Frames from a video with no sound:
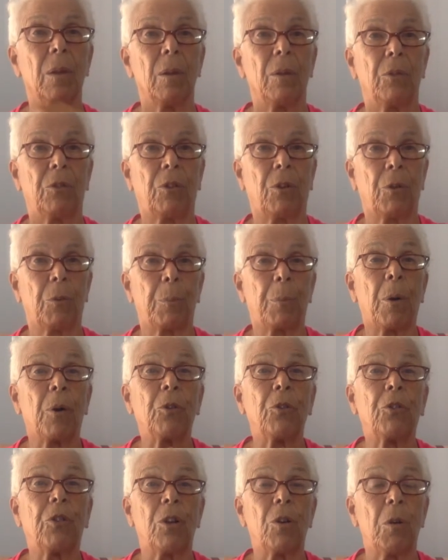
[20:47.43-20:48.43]
So a
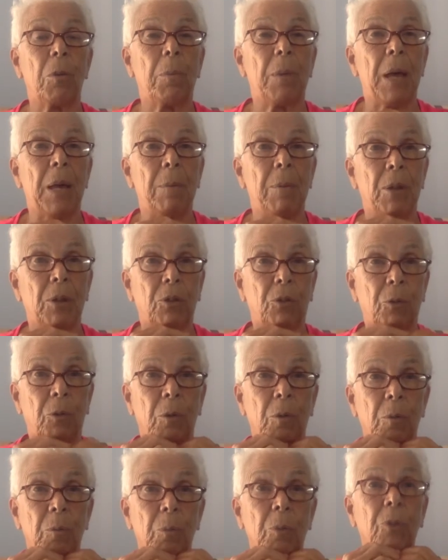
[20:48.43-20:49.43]
posterior baby is
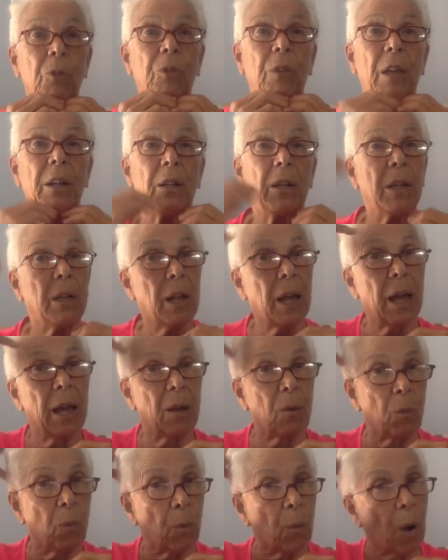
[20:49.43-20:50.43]
presenting
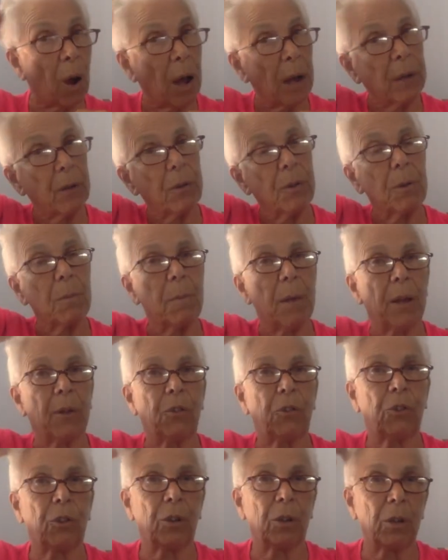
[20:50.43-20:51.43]
a wider
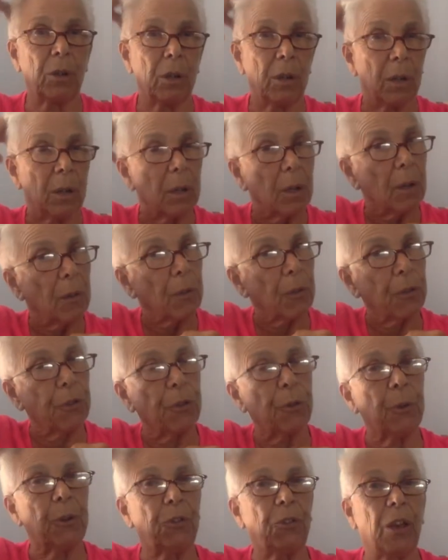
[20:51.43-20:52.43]
dimension
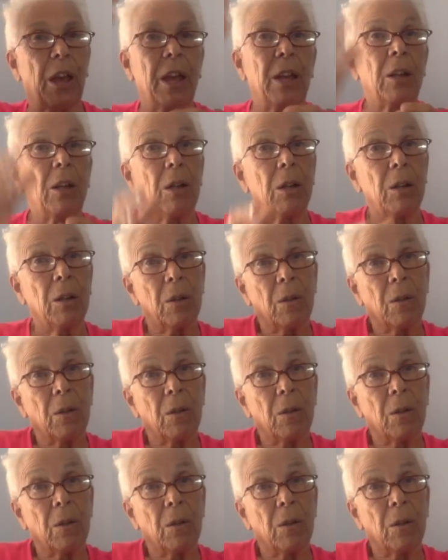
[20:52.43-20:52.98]
through its head,